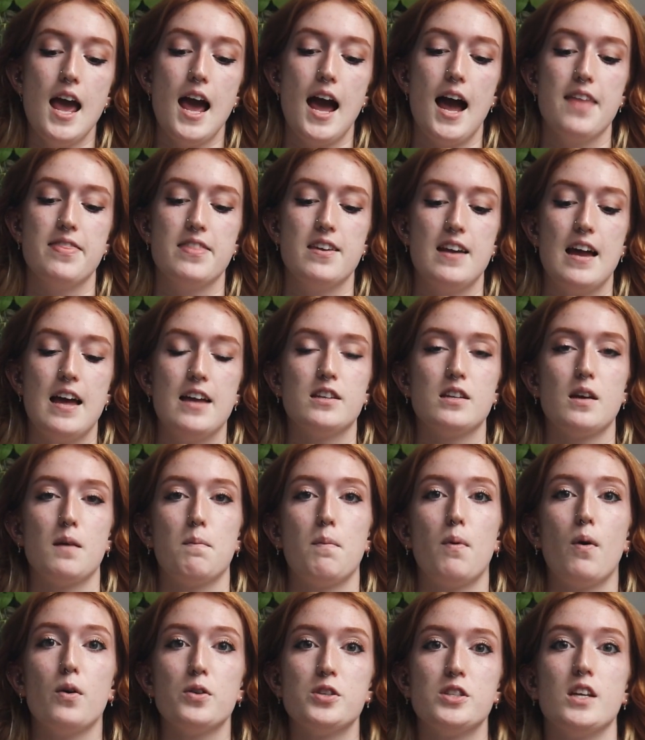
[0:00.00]
and then end
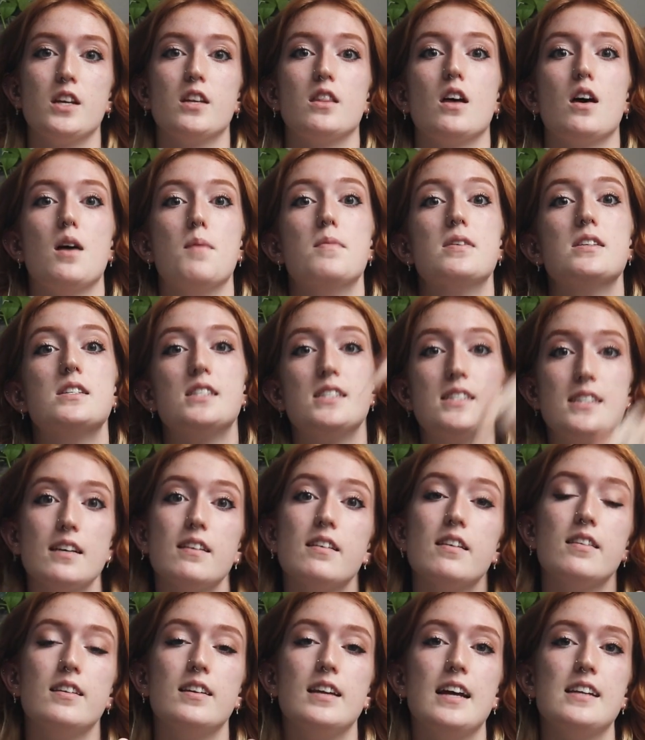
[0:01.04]
up potting them still
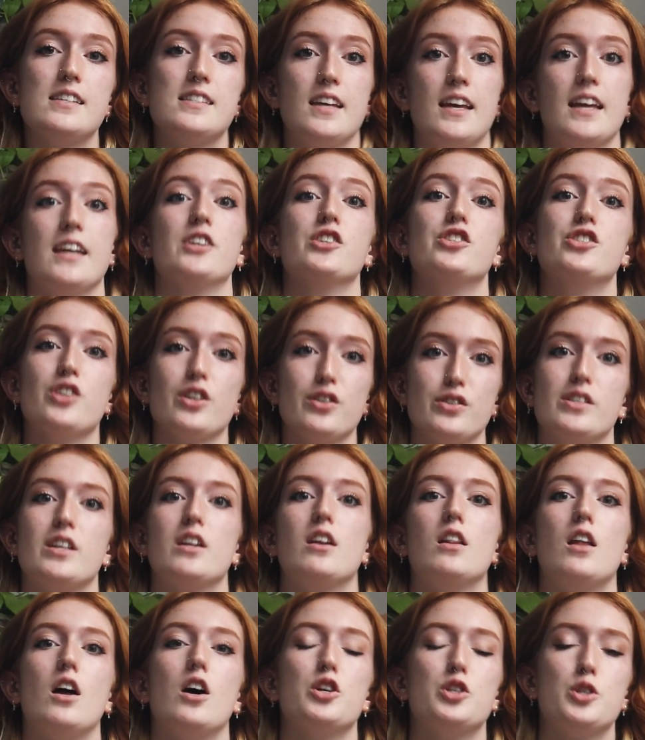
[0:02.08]
in the netting, just in
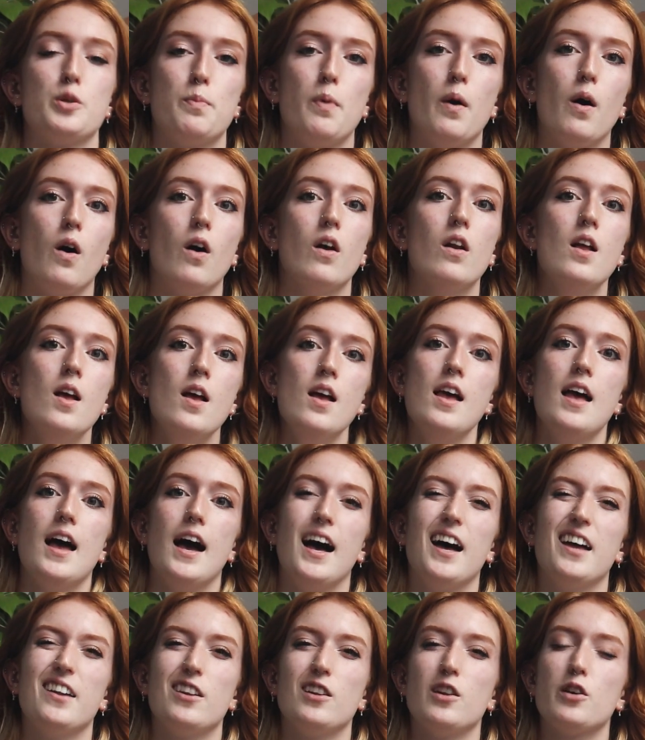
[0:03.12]
a larger pot.
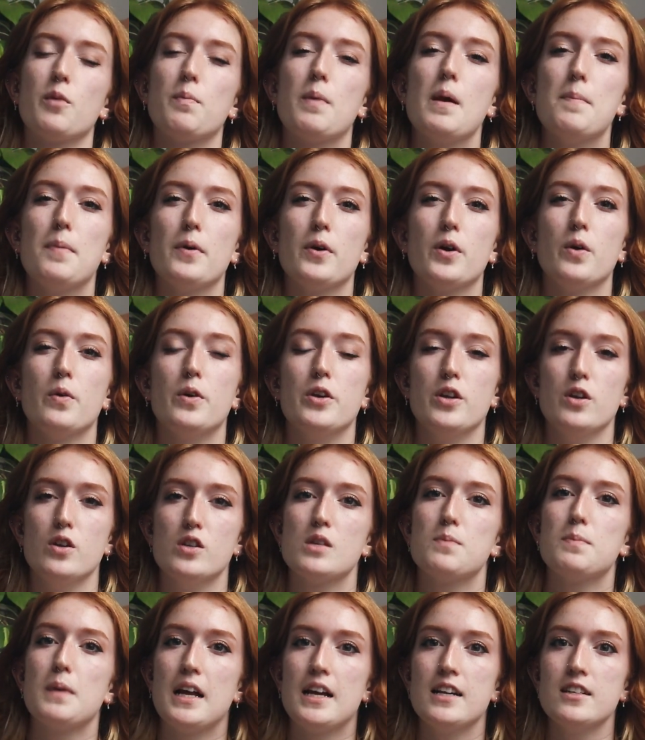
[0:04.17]
And a lot of people who are new
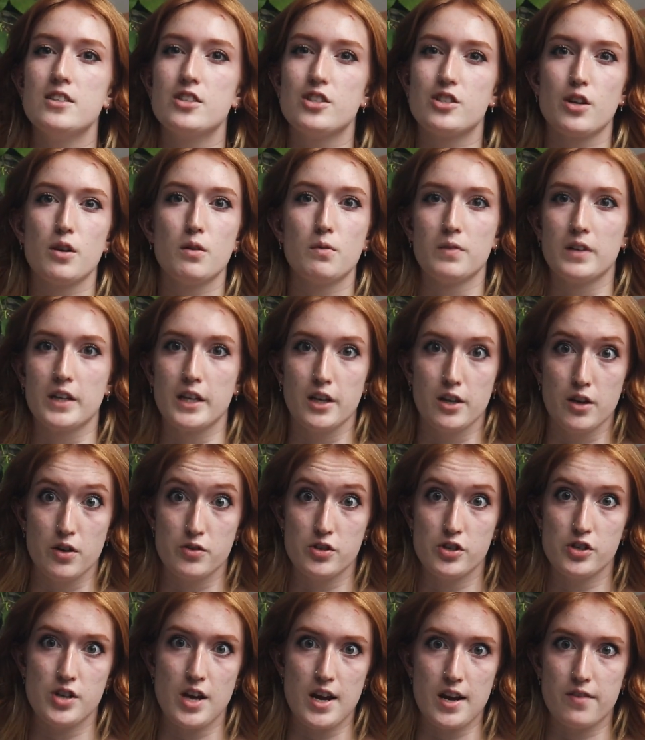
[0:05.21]
to plants don't really know
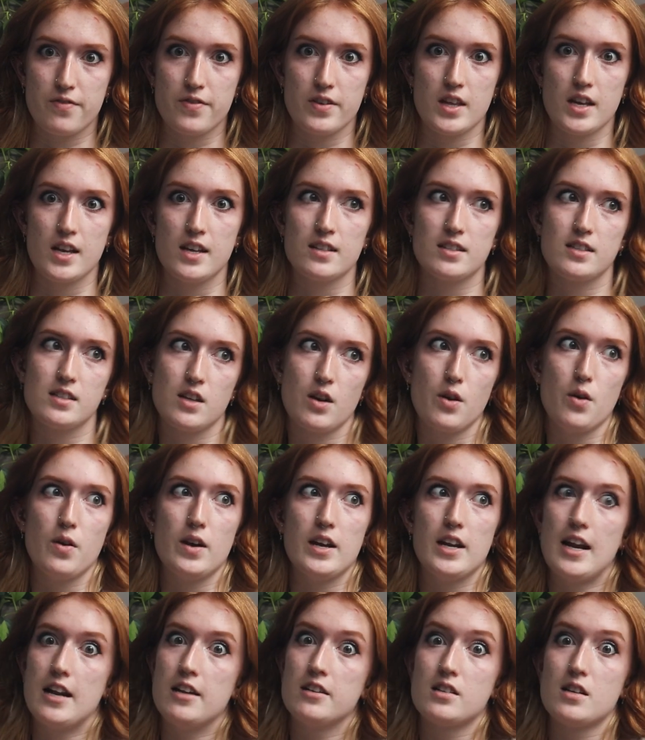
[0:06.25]
to check for this, so
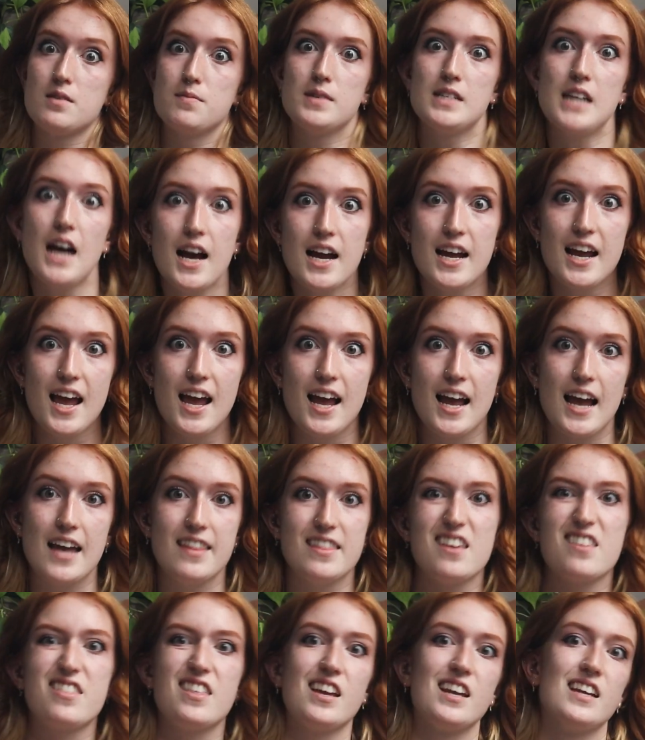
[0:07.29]
it ends up dying
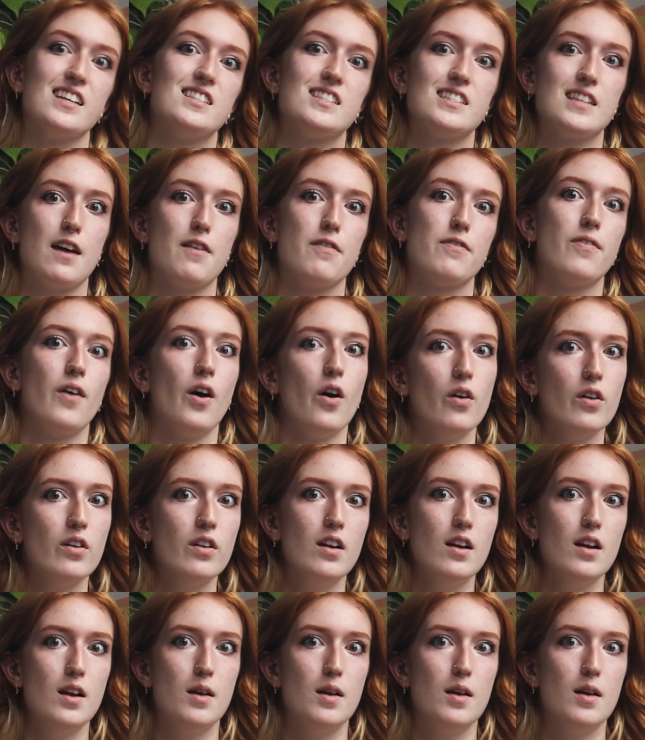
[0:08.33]
and they think it's their fault.